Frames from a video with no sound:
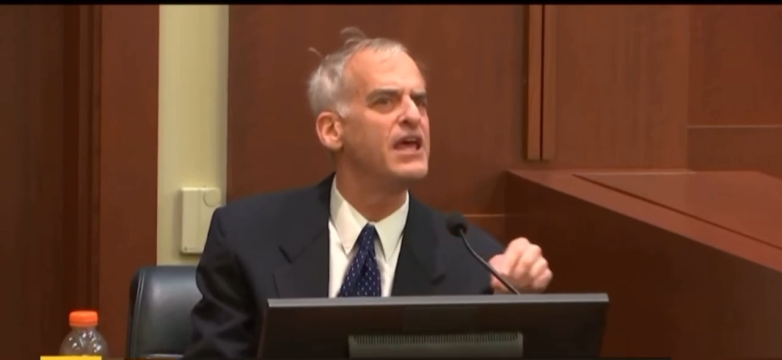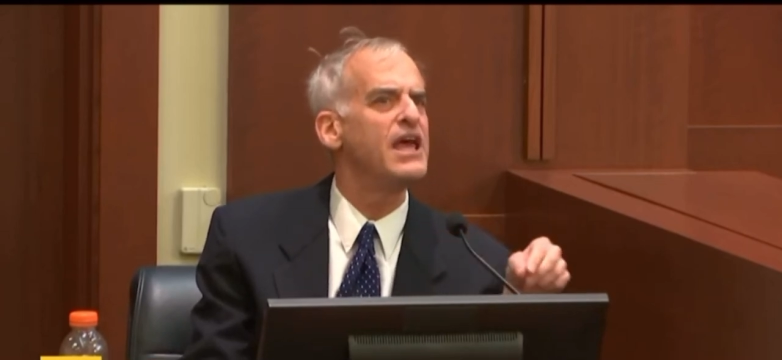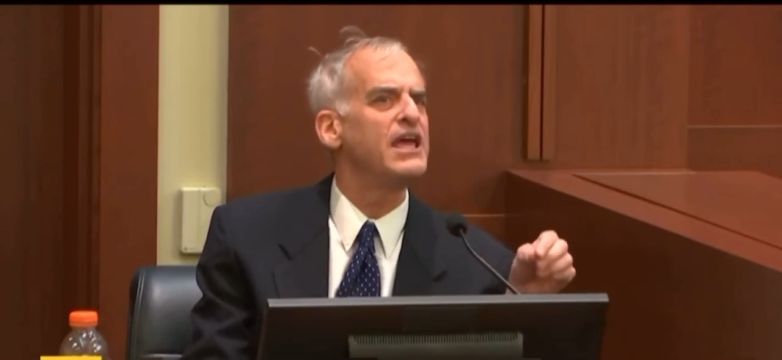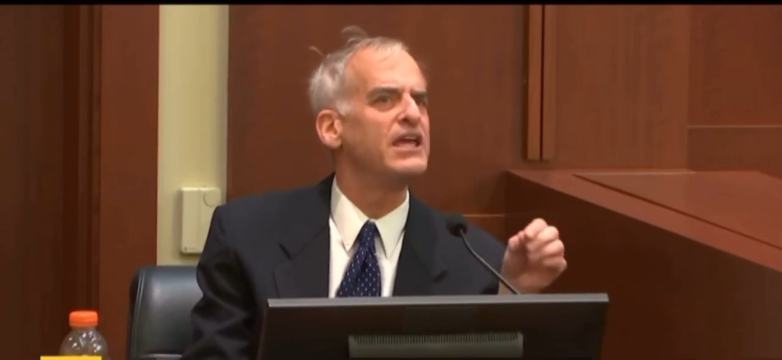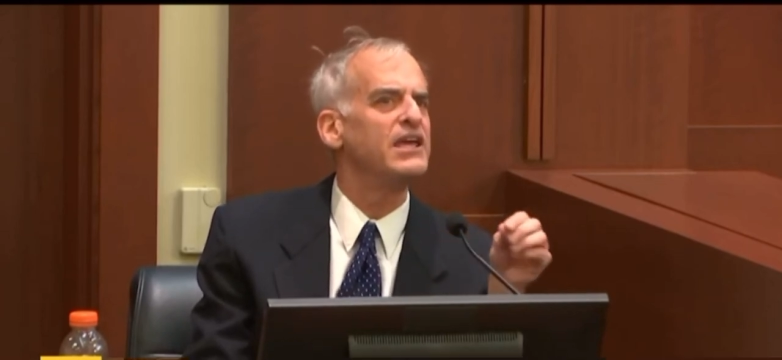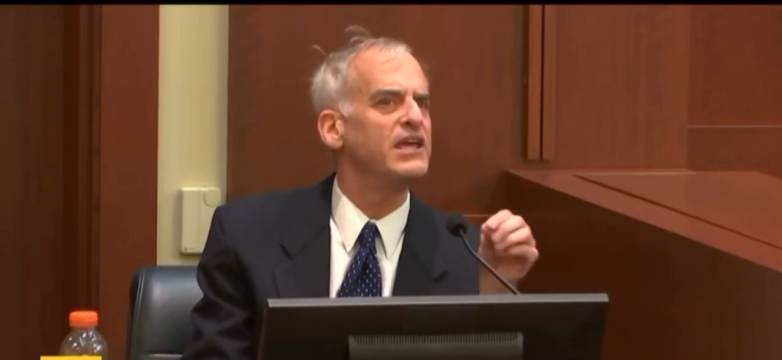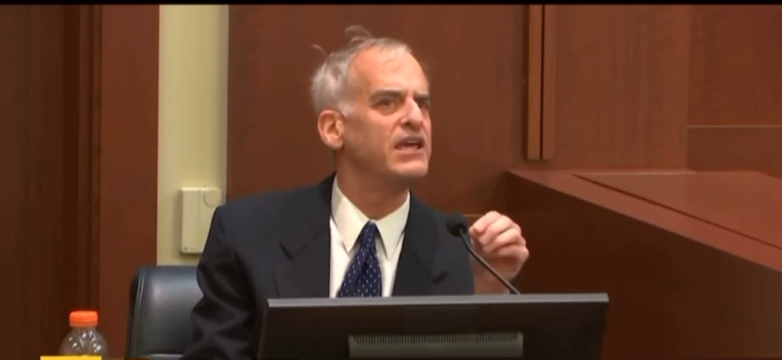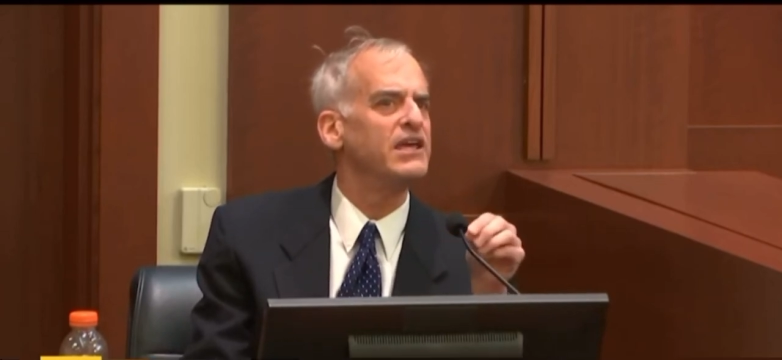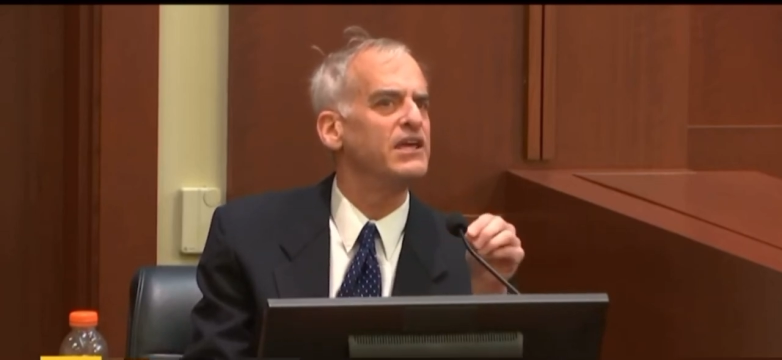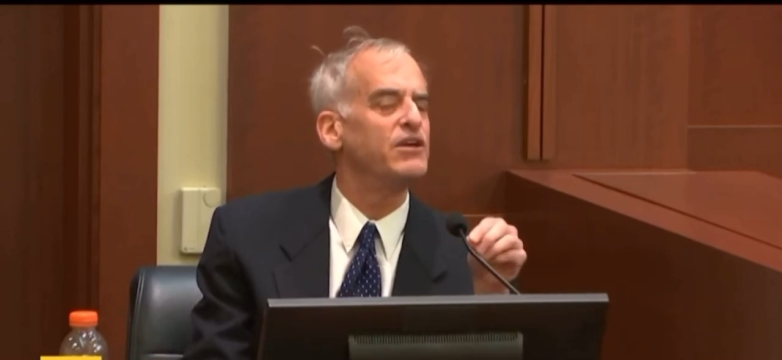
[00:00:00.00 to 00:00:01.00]
he
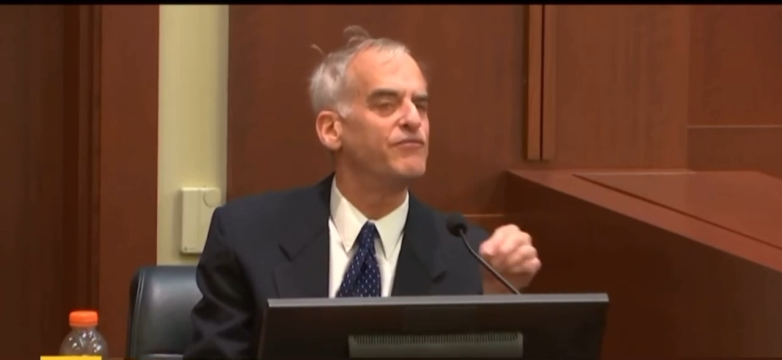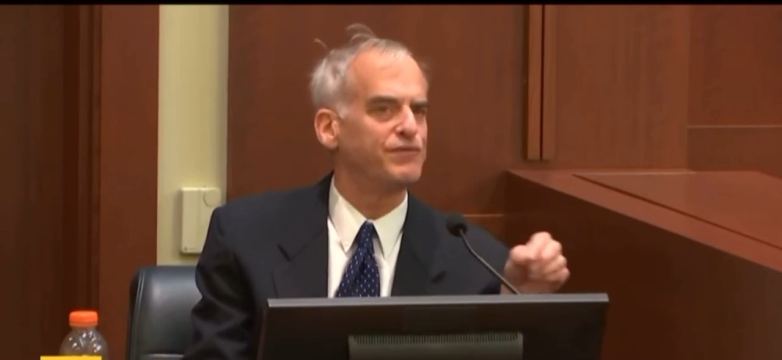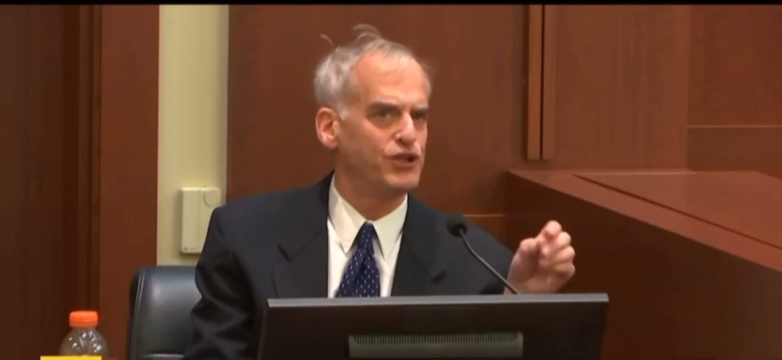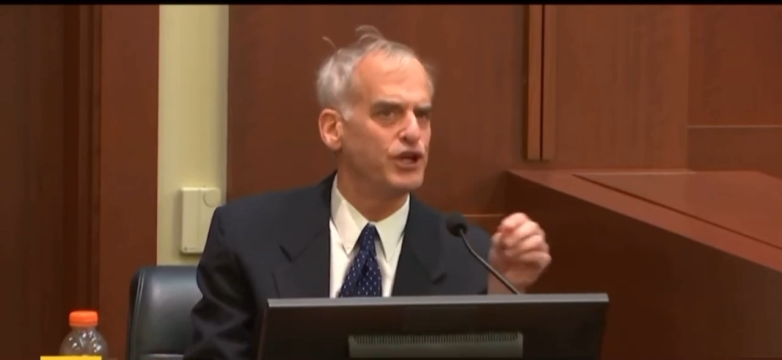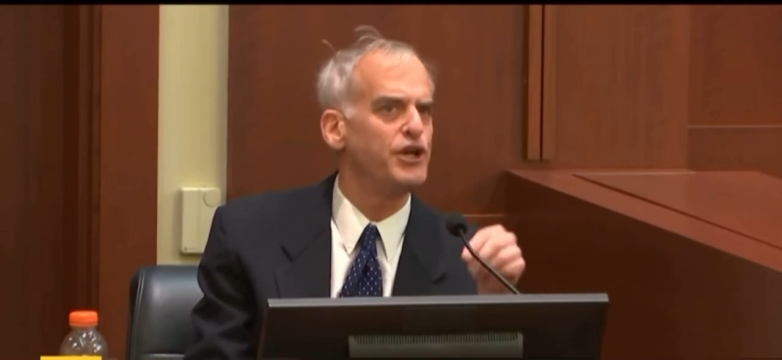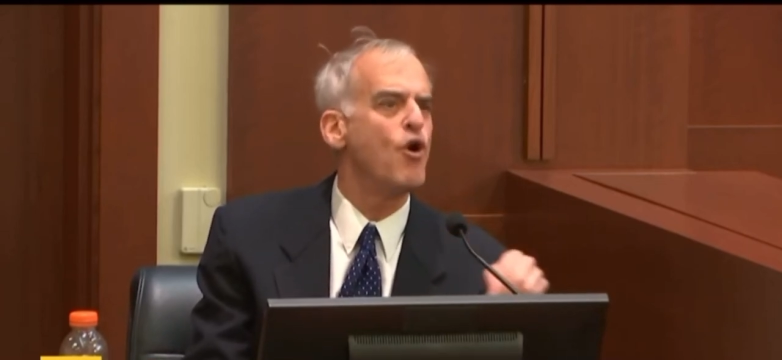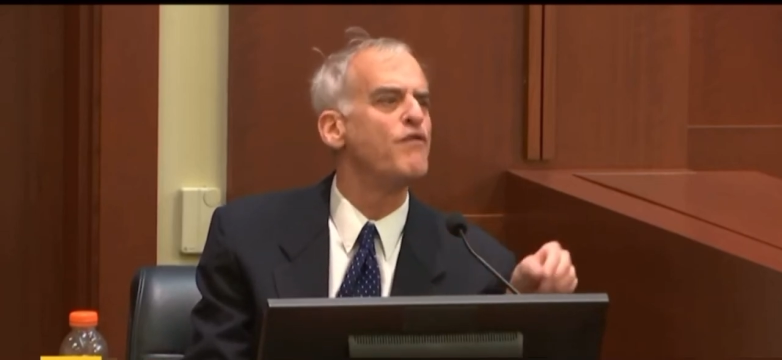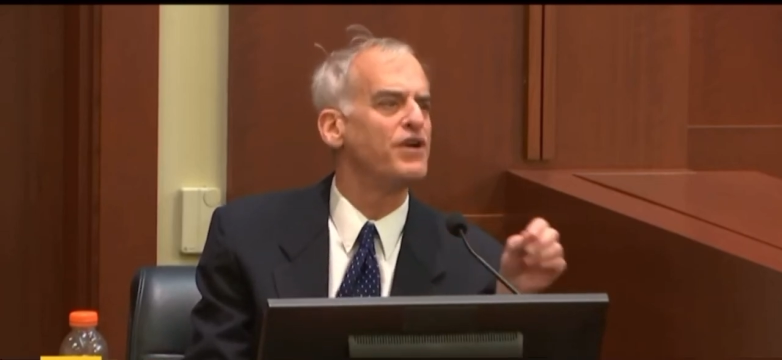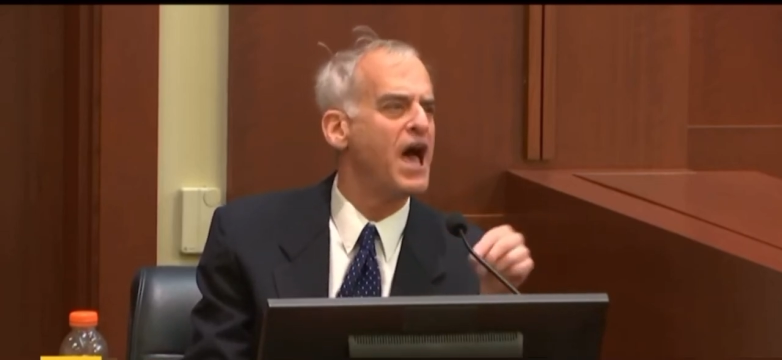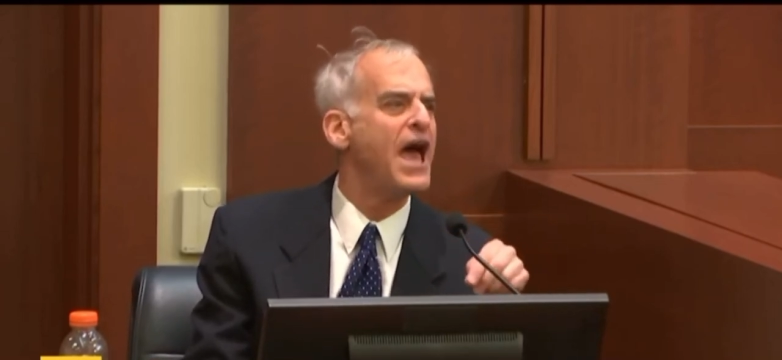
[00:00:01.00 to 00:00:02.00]
took it
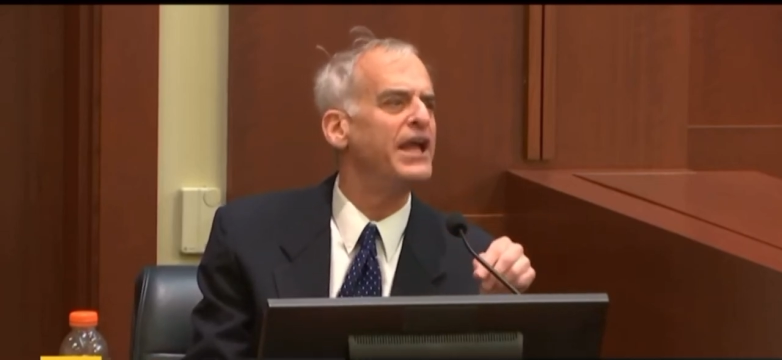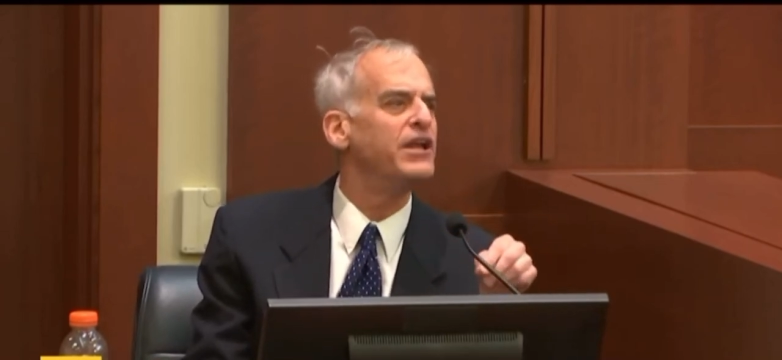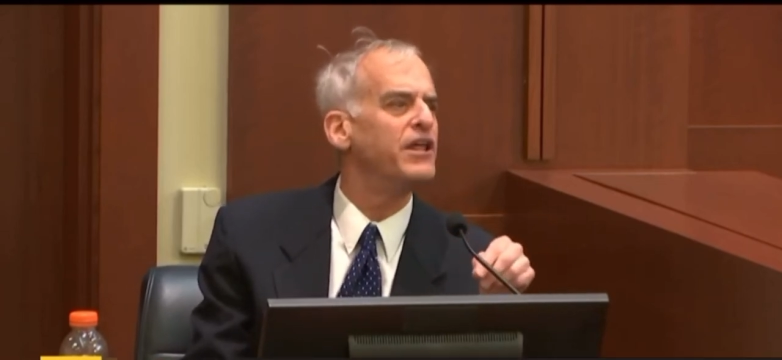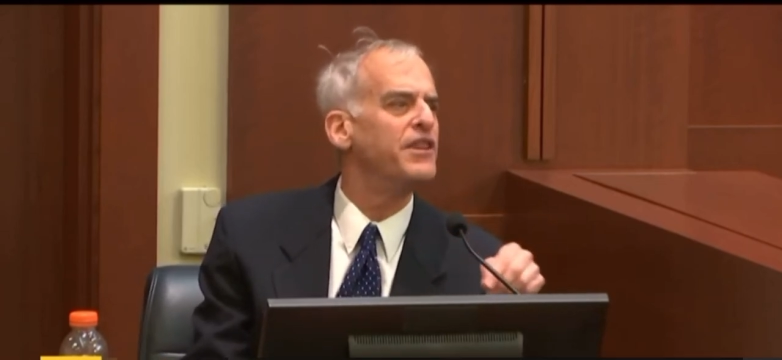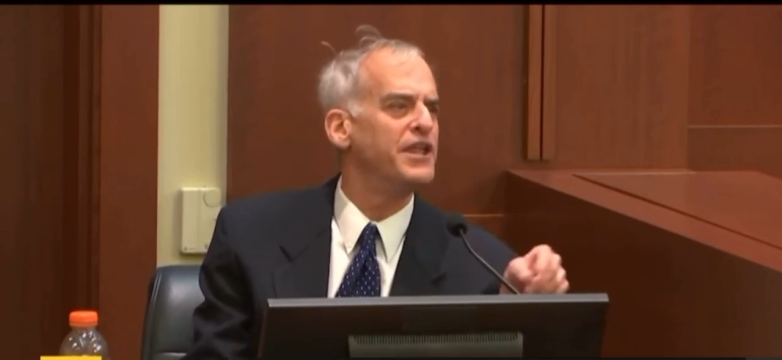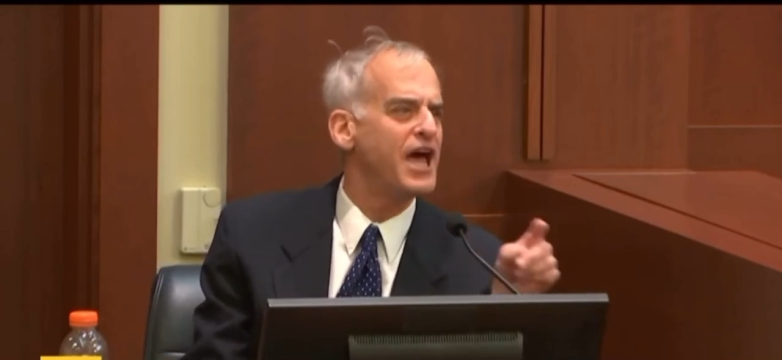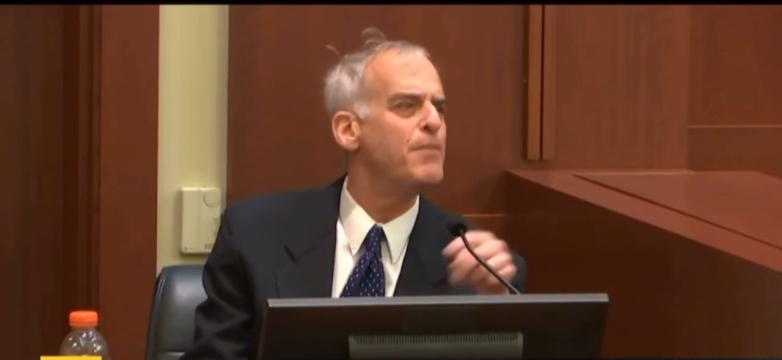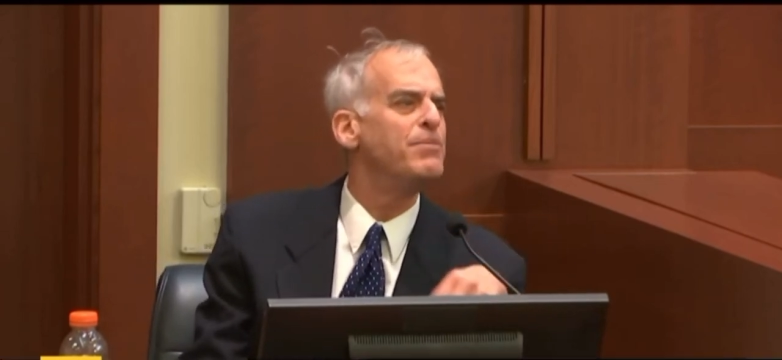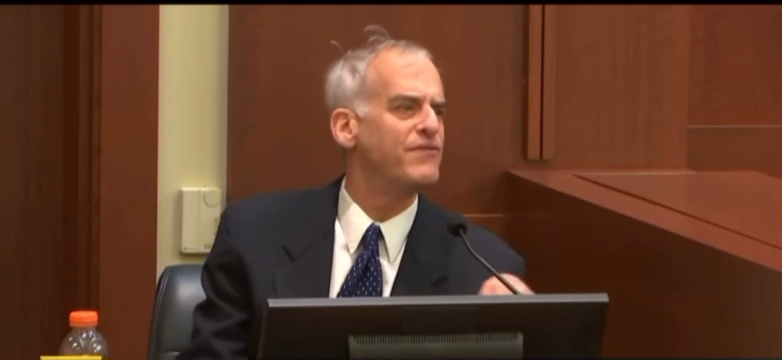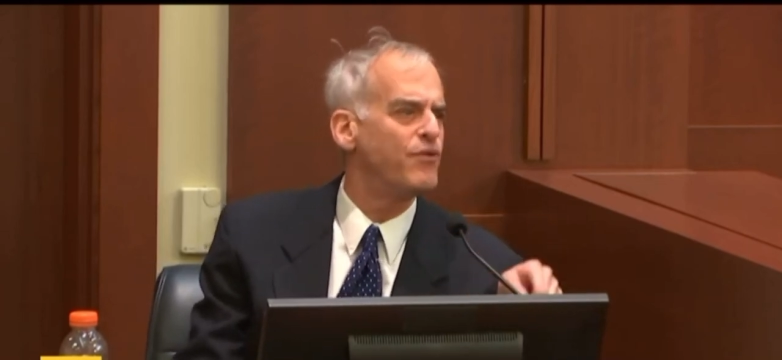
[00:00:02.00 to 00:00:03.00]
overnight the night
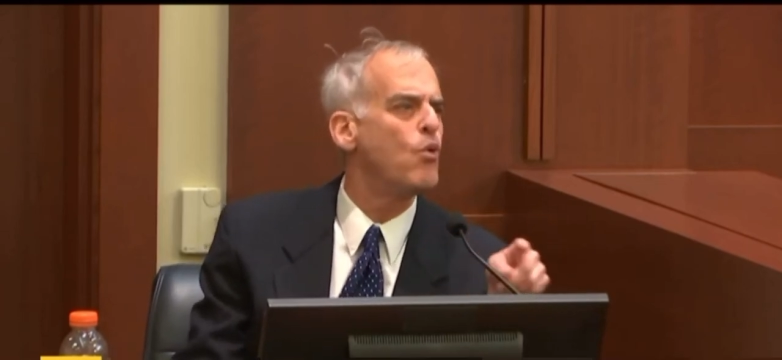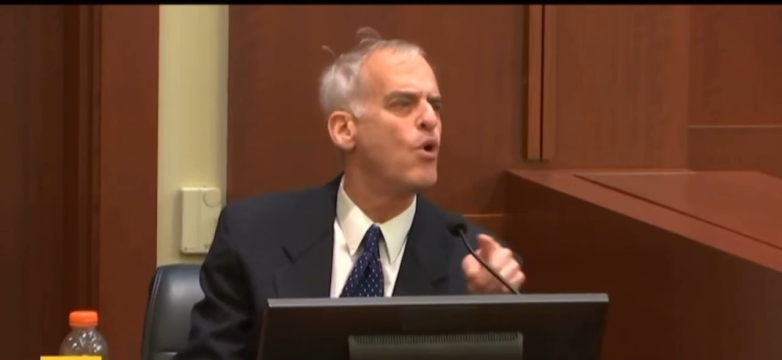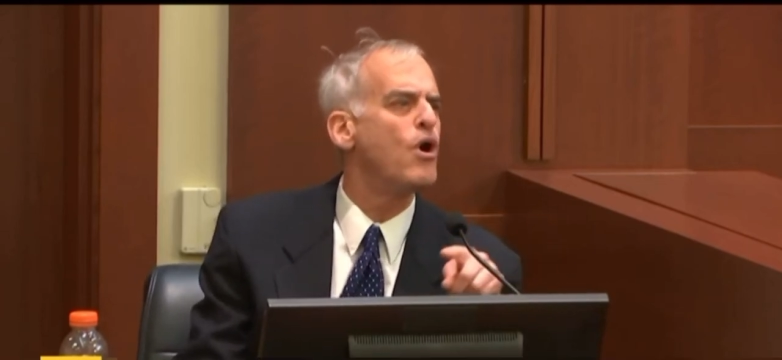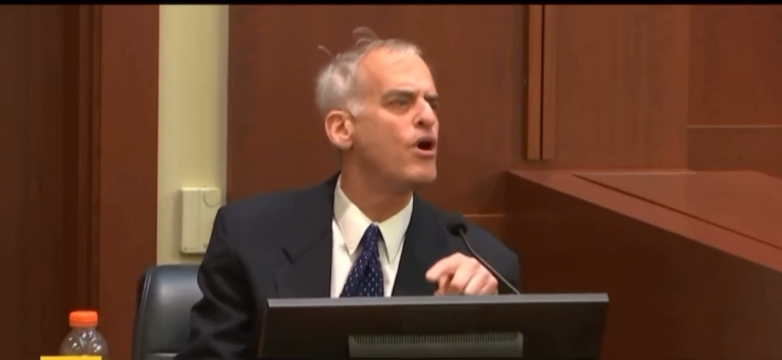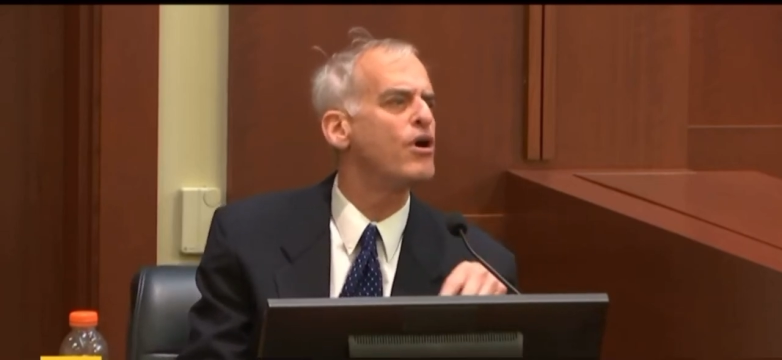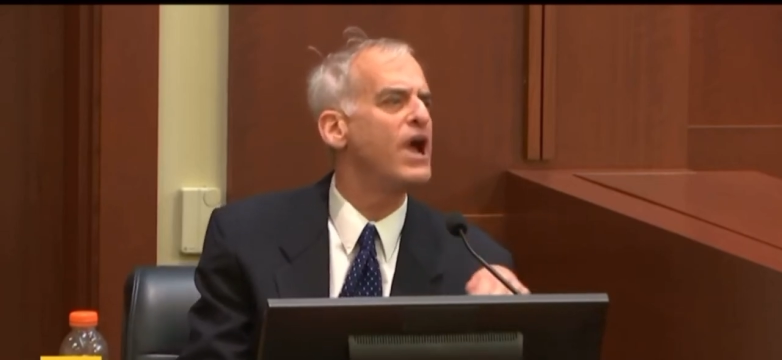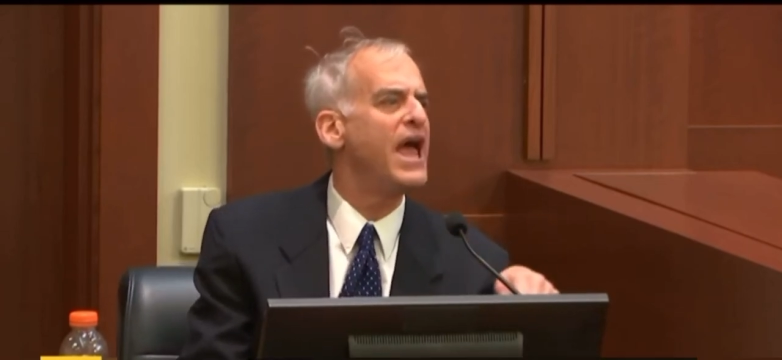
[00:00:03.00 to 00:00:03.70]
before. And